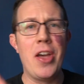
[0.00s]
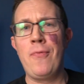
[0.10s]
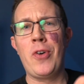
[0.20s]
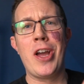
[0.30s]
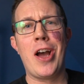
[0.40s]
F
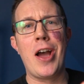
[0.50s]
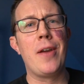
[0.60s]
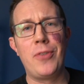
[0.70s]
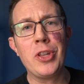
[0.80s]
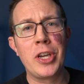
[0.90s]
Y I,
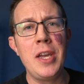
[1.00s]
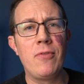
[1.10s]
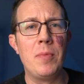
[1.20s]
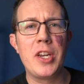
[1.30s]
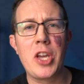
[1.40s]
if you're looking
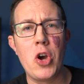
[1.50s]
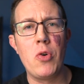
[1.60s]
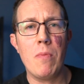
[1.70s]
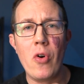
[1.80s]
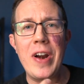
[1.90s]
for me to go
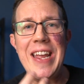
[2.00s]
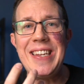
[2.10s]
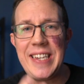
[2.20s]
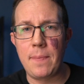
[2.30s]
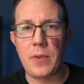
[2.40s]
more in
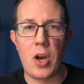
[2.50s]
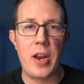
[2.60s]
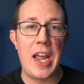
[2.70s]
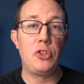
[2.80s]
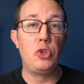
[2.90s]
depth on
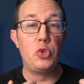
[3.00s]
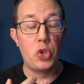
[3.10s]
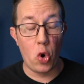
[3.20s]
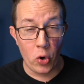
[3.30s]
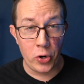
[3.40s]
a
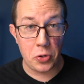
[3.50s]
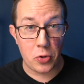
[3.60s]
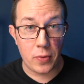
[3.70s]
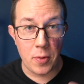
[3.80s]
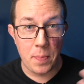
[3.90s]

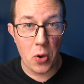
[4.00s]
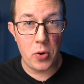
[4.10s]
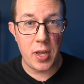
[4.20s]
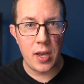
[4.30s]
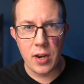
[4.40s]
tutorial for
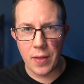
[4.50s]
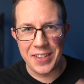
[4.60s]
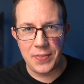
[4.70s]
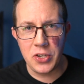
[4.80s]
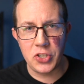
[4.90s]
Podia and all
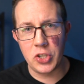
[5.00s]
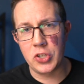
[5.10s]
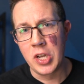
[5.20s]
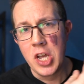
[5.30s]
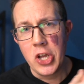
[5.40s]
these
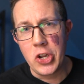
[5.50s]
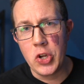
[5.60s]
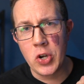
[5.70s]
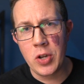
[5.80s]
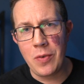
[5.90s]
features,
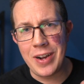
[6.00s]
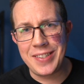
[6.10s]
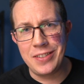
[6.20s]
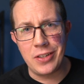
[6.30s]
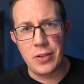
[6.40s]
you can watch
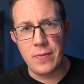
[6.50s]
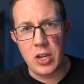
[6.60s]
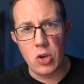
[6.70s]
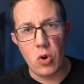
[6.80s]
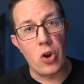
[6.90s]
this other
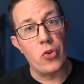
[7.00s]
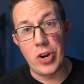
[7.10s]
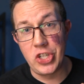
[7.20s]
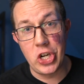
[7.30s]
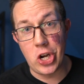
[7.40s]
video
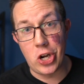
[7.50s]
right here.